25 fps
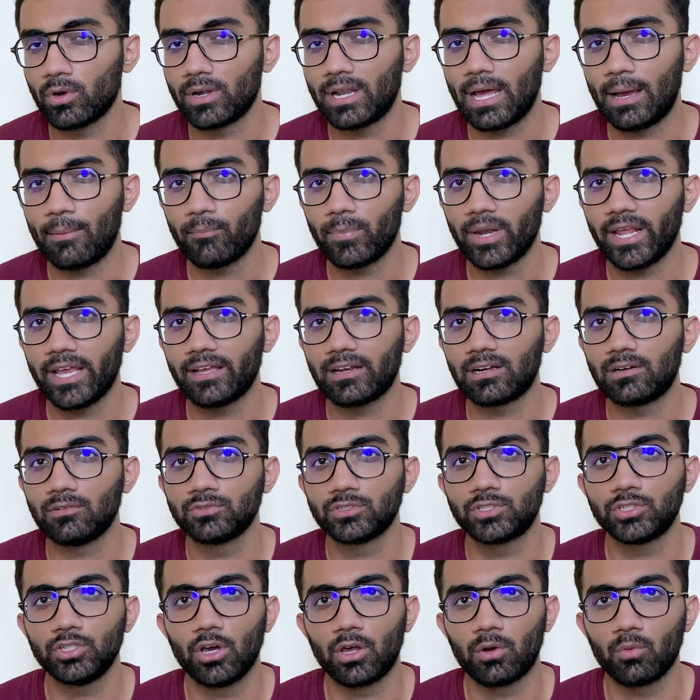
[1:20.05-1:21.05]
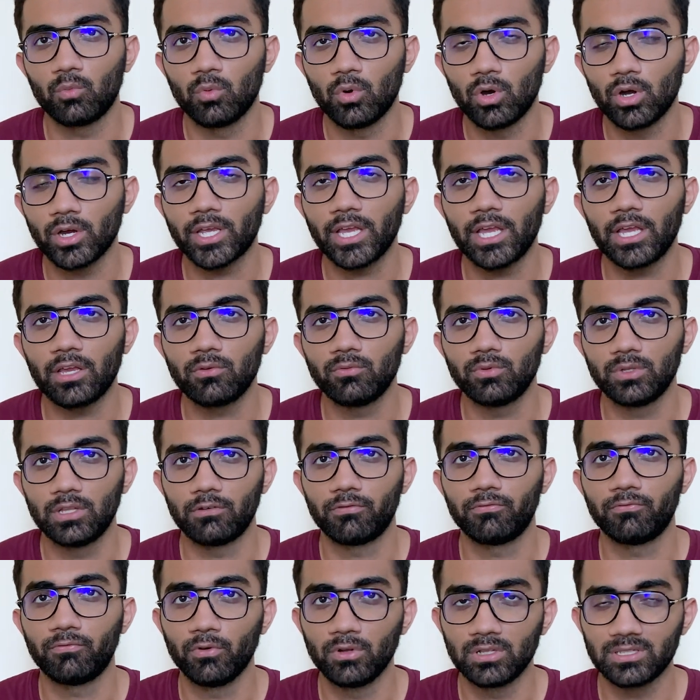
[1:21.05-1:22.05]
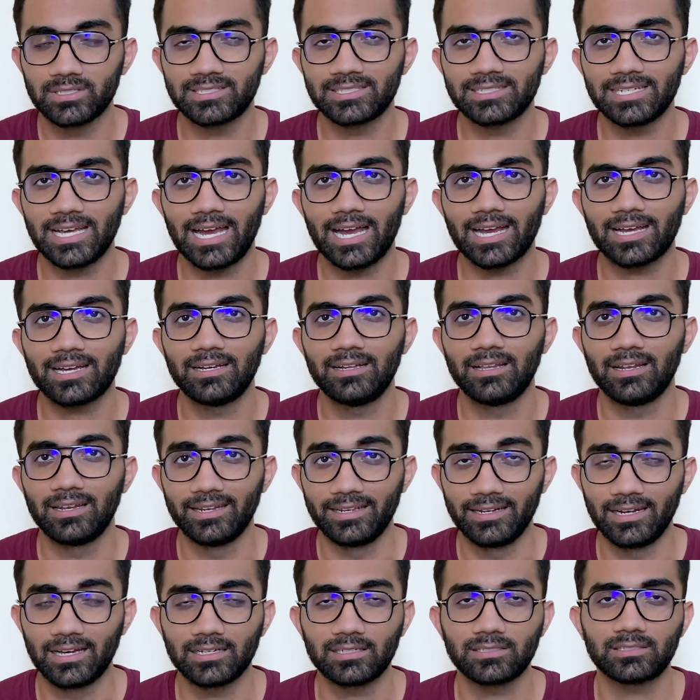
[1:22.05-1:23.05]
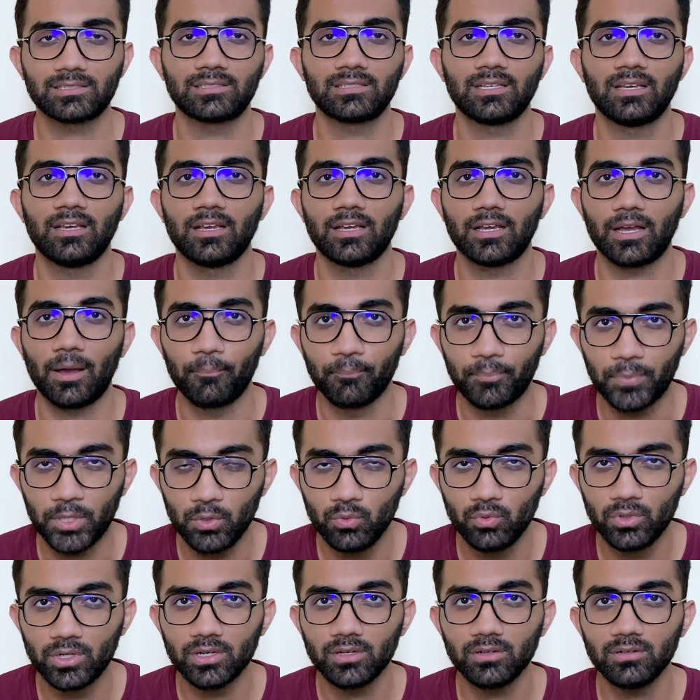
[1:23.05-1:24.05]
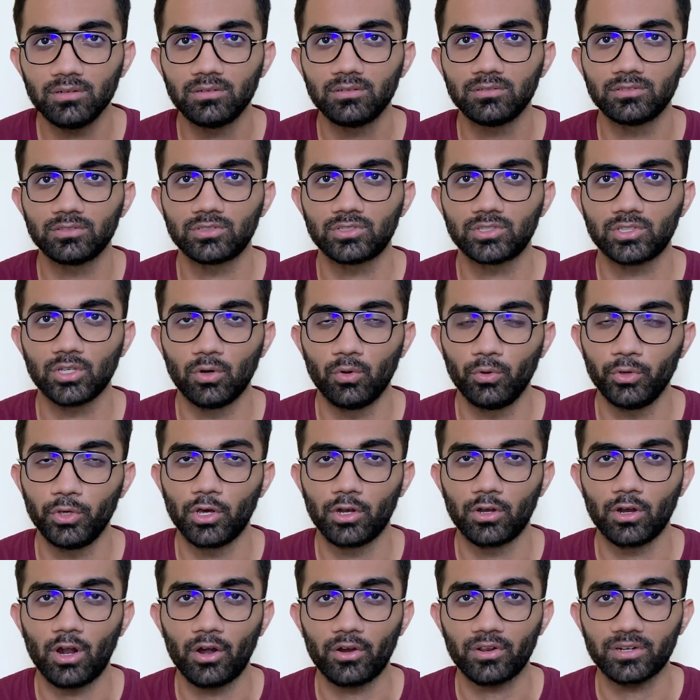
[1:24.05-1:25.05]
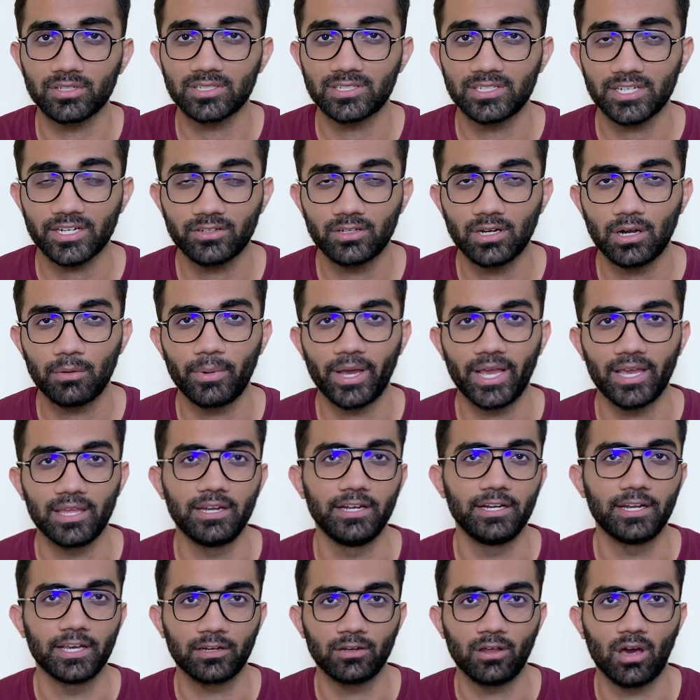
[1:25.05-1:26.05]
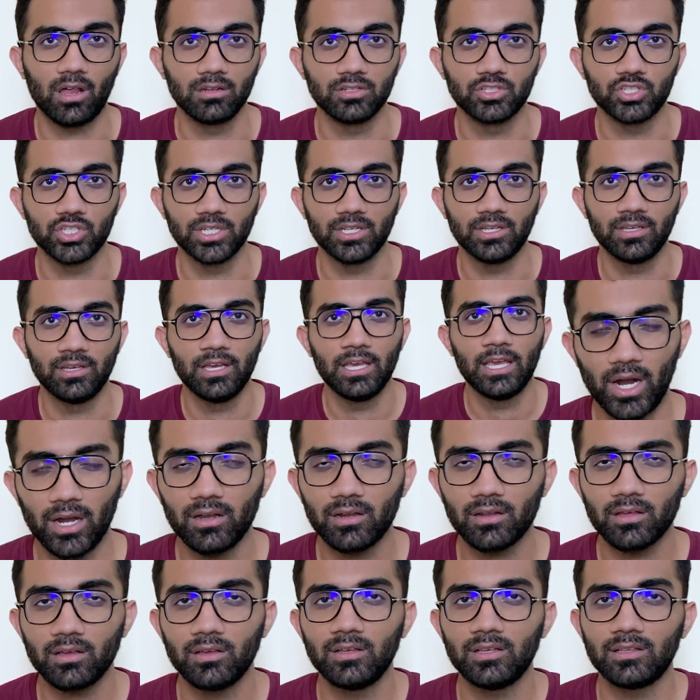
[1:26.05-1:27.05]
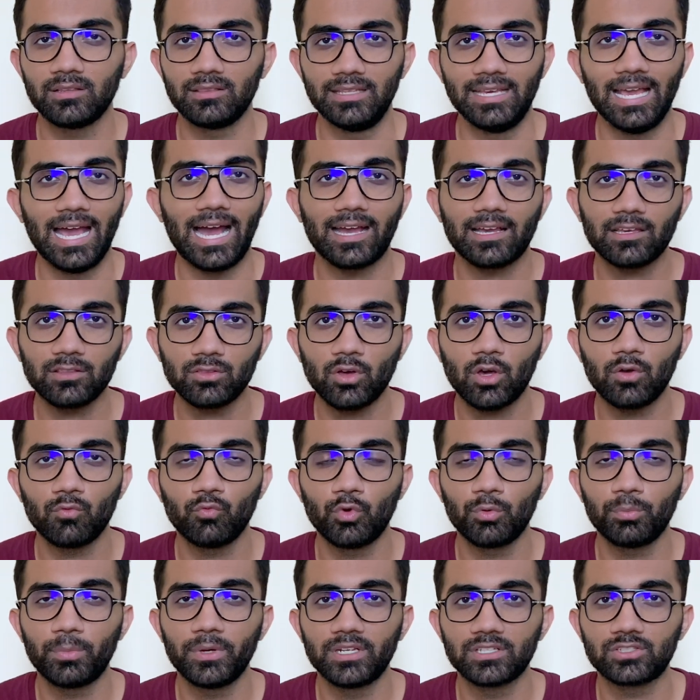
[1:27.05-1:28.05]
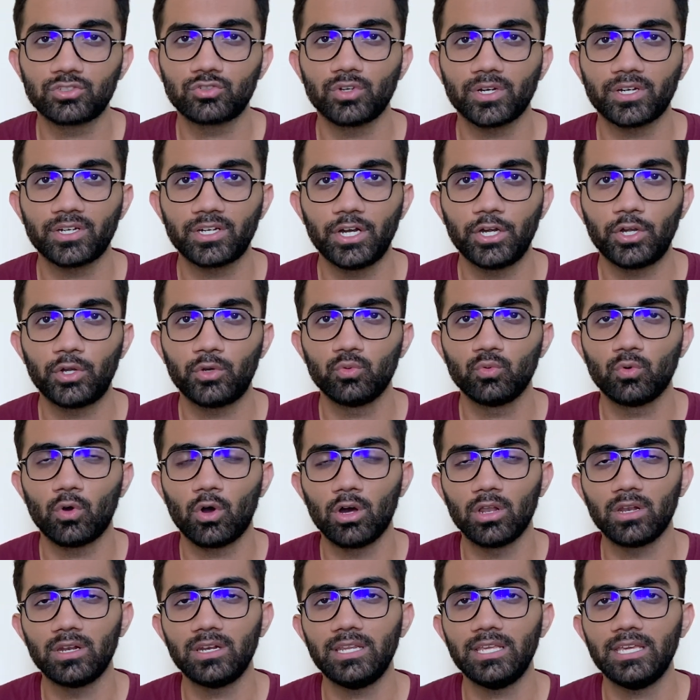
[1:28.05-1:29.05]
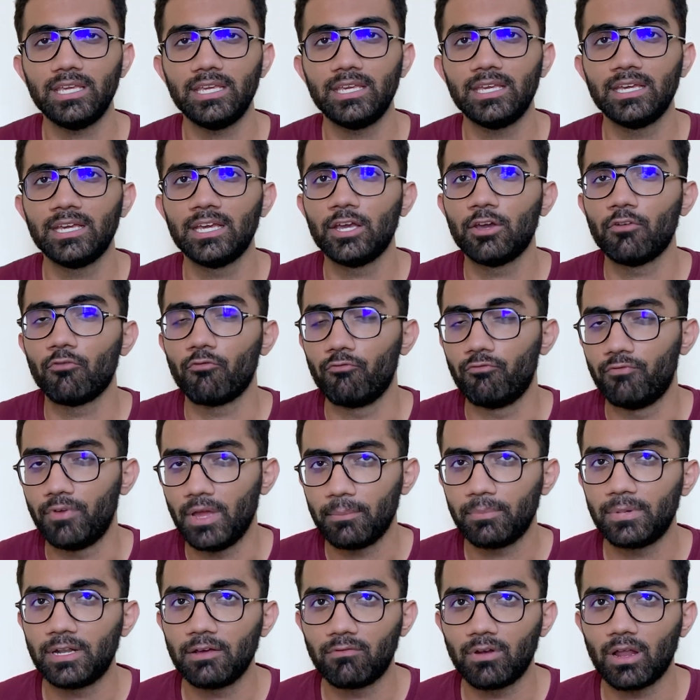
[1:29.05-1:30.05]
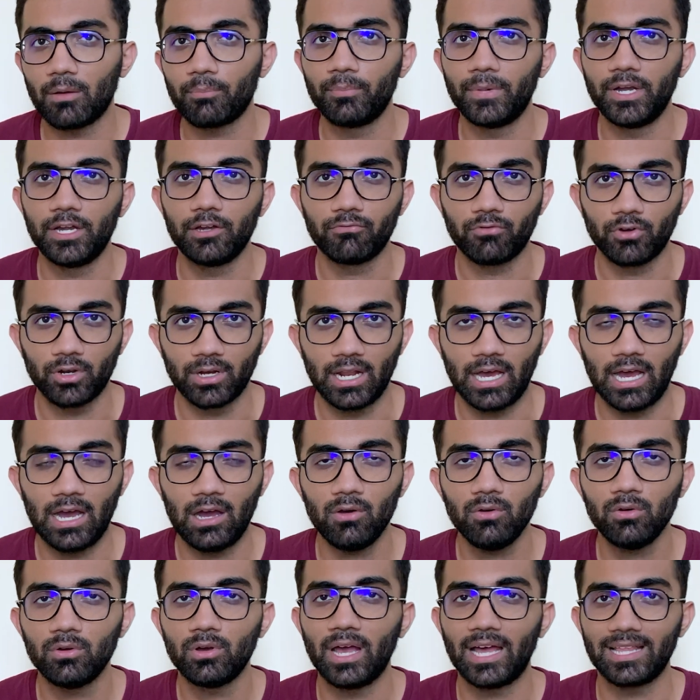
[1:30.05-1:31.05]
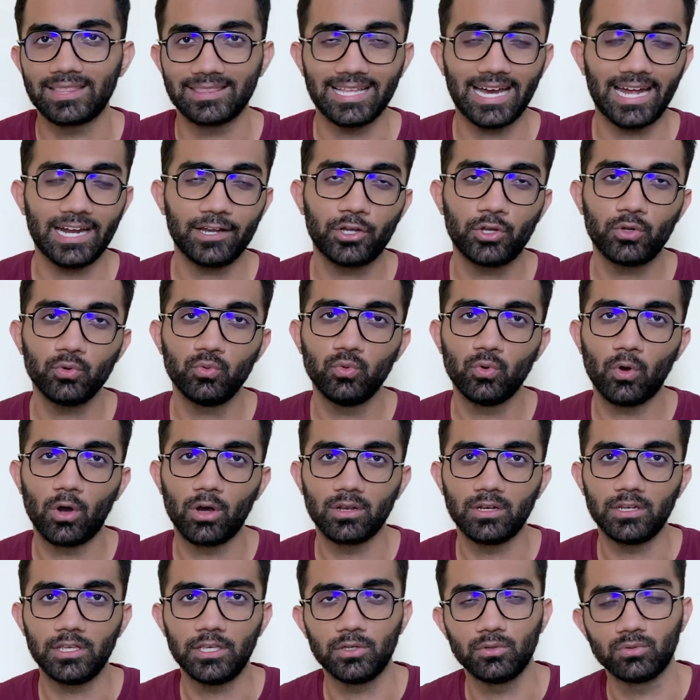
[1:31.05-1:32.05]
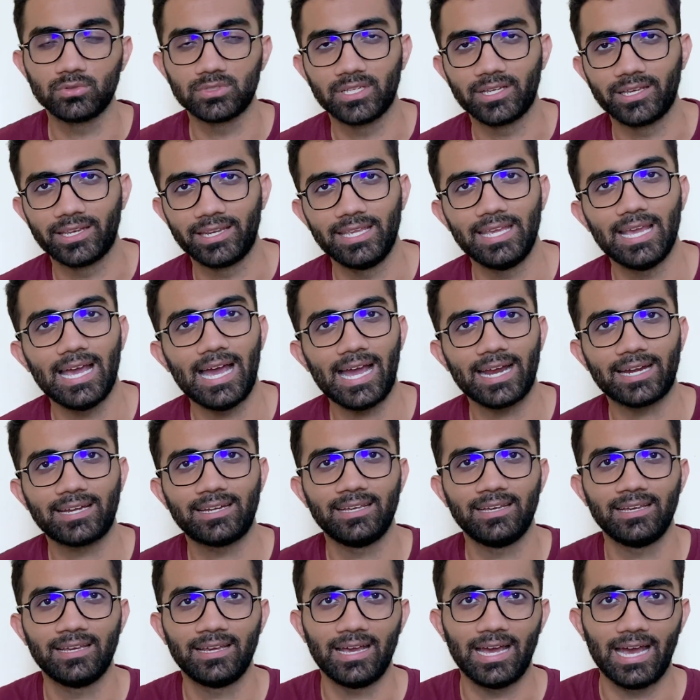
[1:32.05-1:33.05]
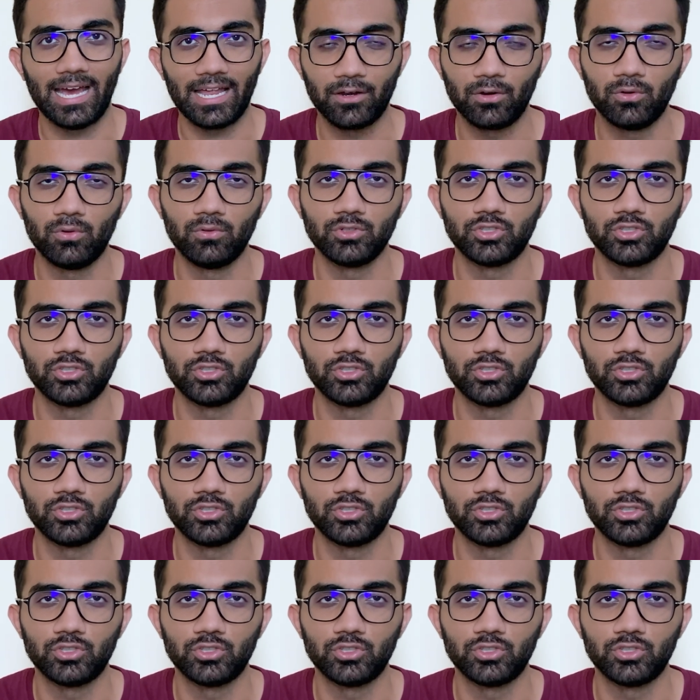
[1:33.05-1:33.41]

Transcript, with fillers: CodeDamn Playgrounds, you are working with a full stack Linux computer, so you're not restricted by any technology. But the hackathon would be restricted to only web development for now, and that too only using React and